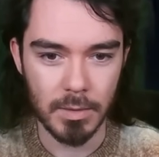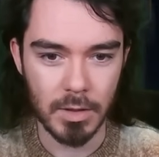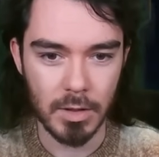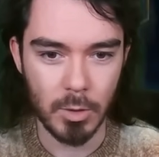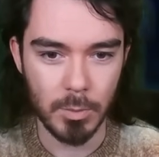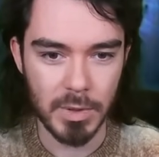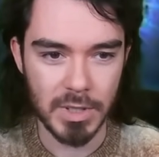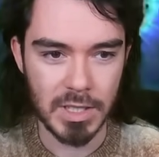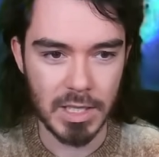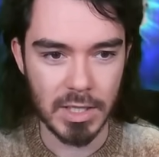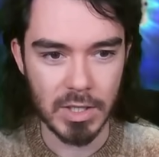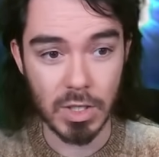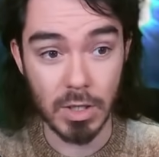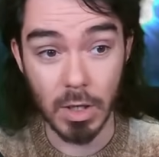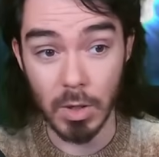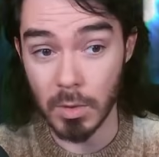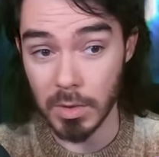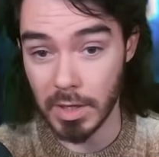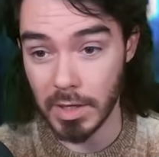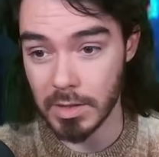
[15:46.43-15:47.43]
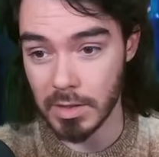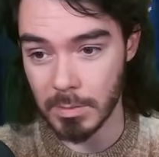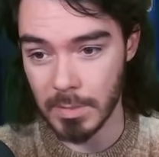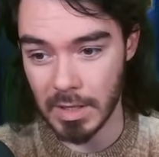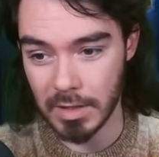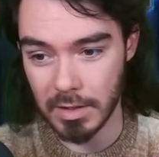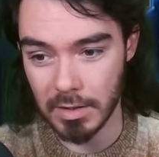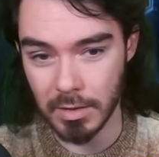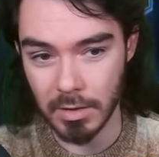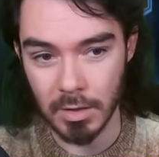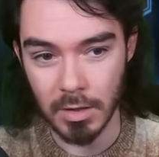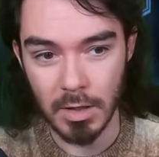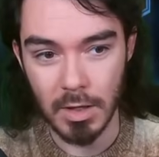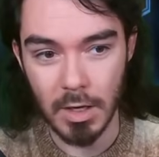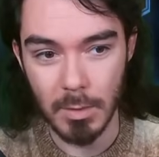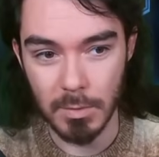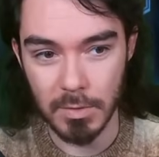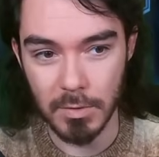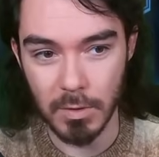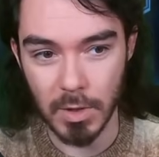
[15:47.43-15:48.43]
you know, potentially... Oh, there's a mythical
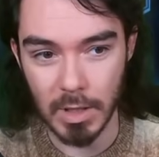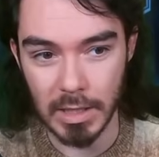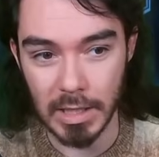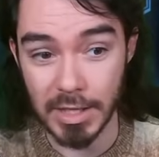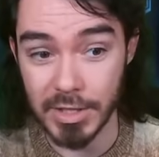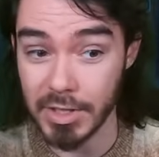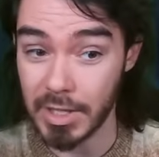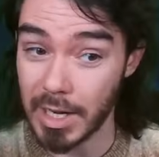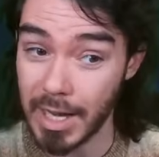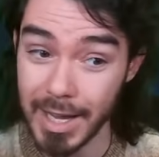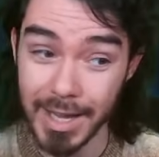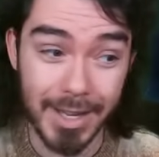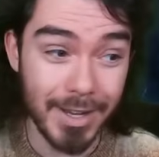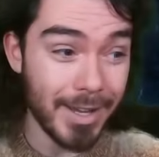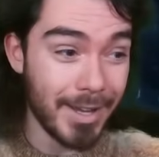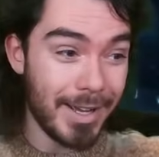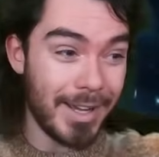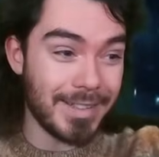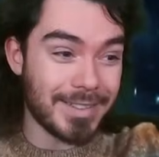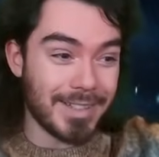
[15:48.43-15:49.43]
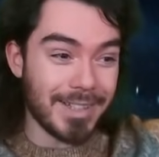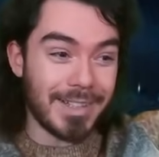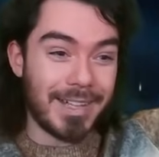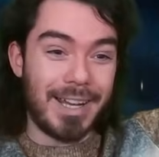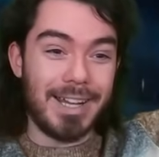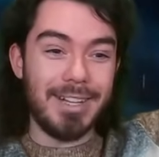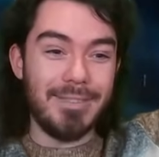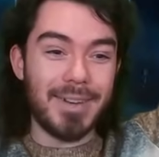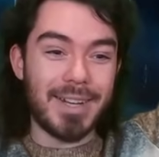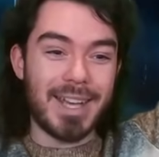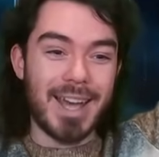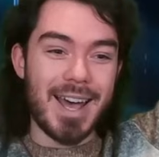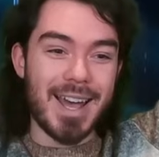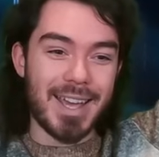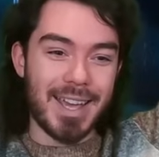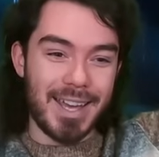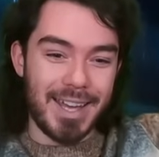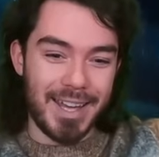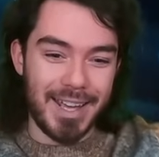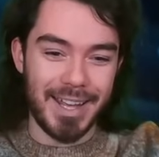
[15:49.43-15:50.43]
before a legendary. Hey, it's a Lady
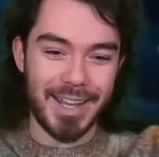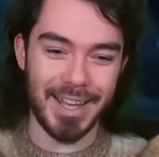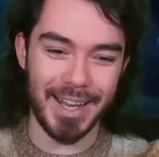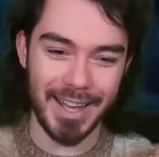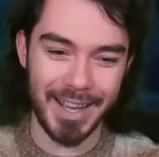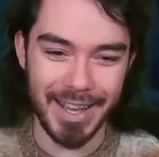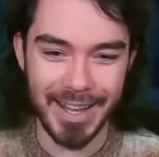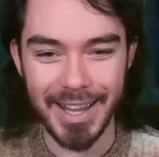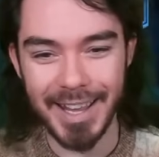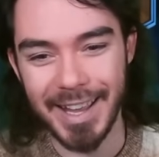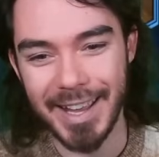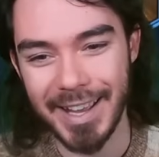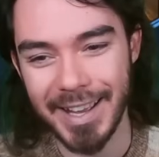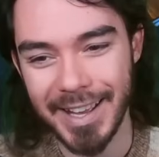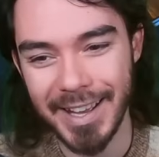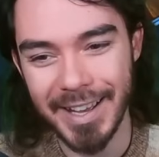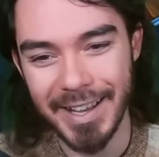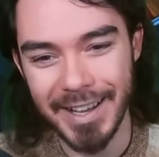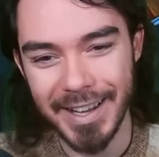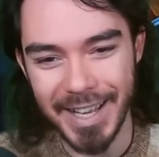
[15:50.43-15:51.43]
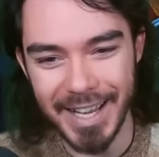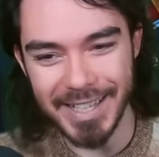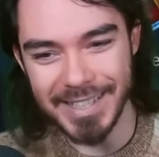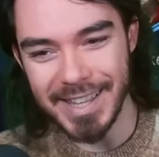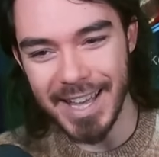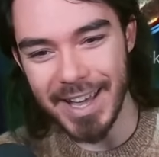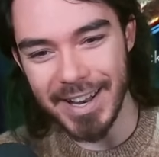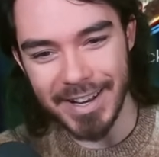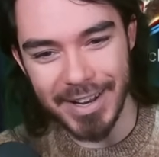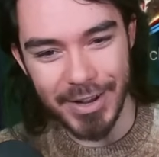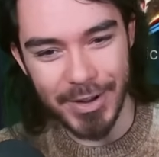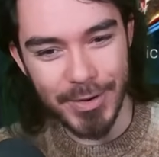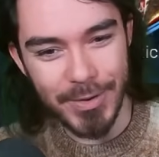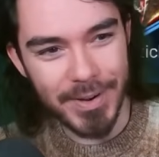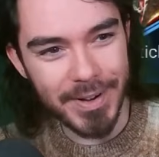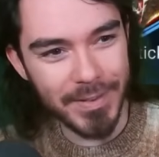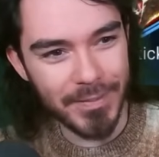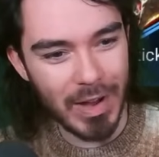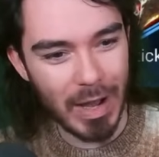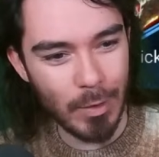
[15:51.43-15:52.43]
Mikage! Hey! Is that new?
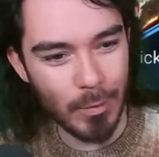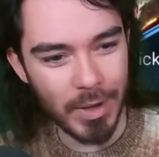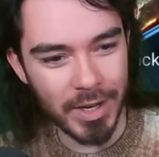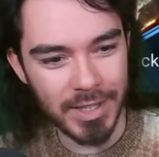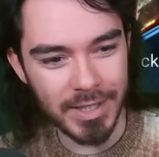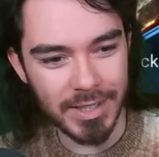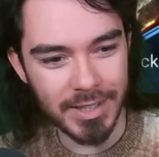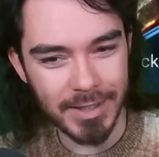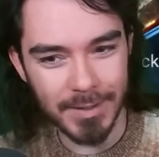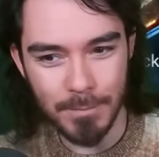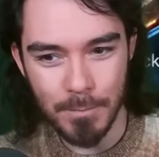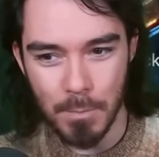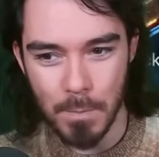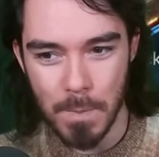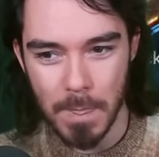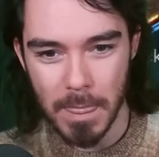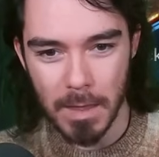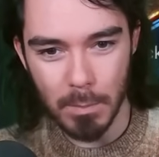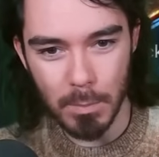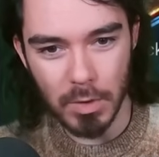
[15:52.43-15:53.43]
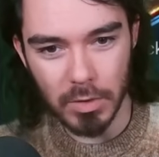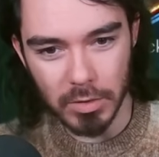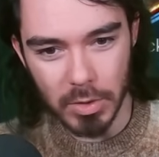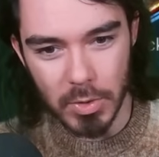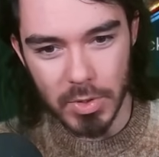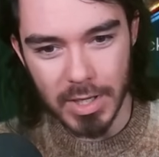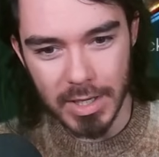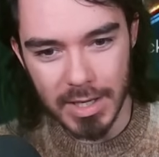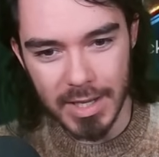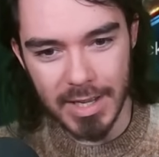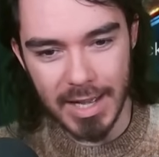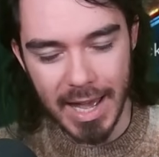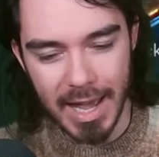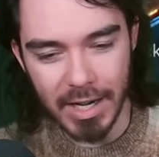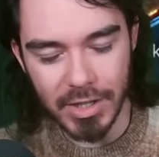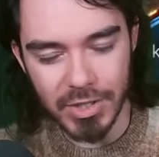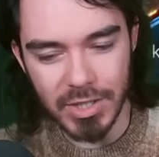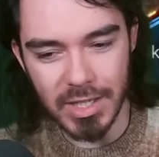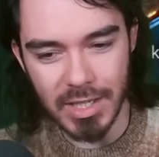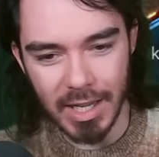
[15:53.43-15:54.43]
I wonder? Maruka
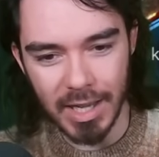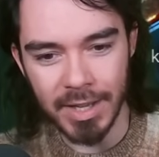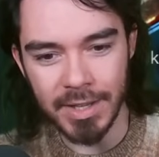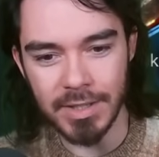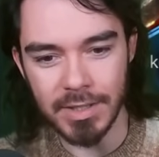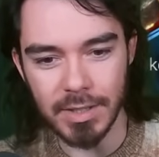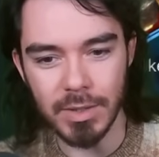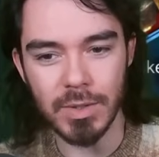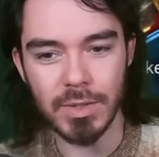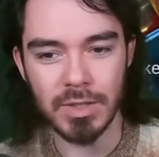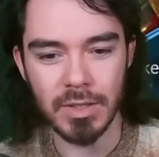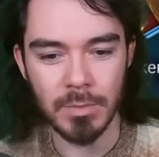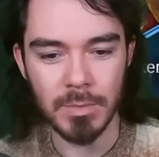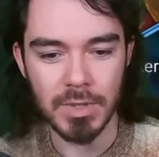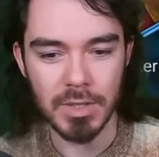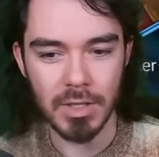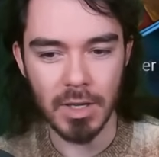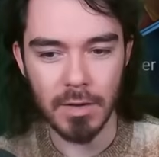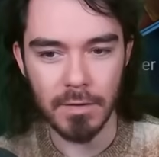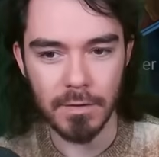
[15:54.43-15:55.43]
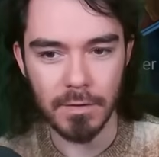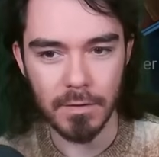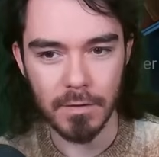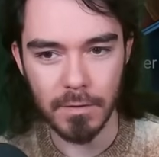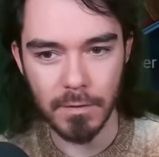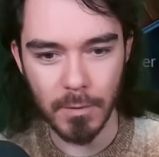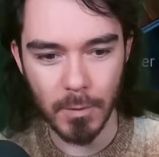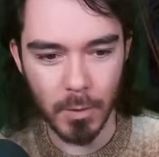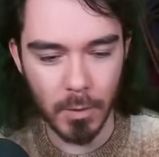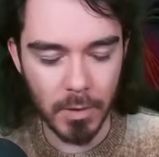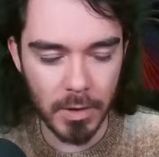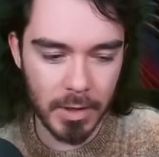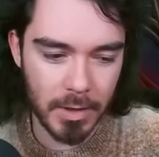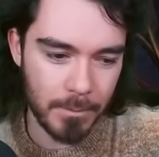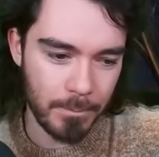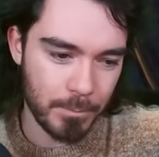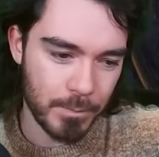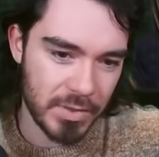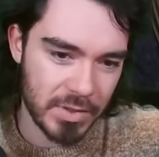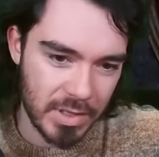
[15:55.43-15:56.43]
actually can do some stuff for
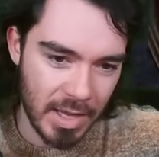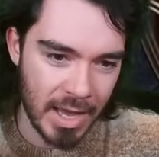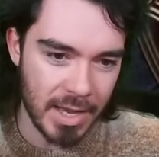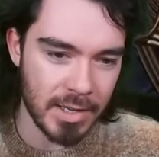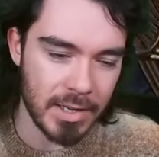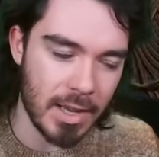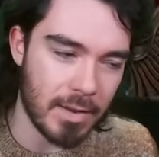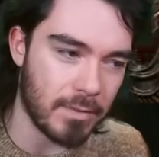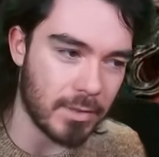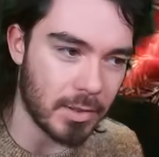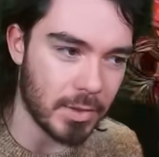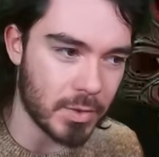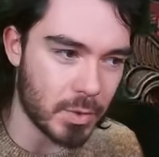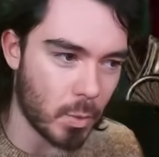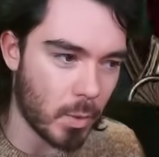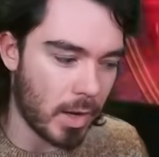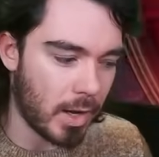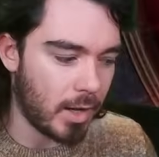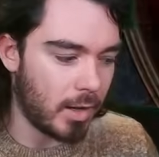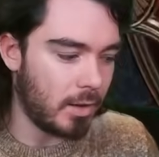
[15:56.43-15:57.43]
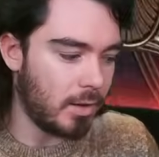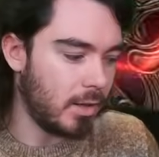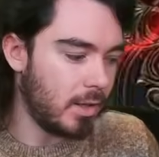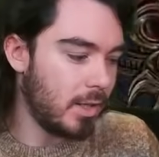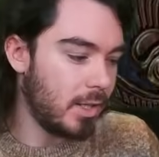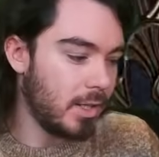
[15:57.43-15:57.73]
Sand Devil as well.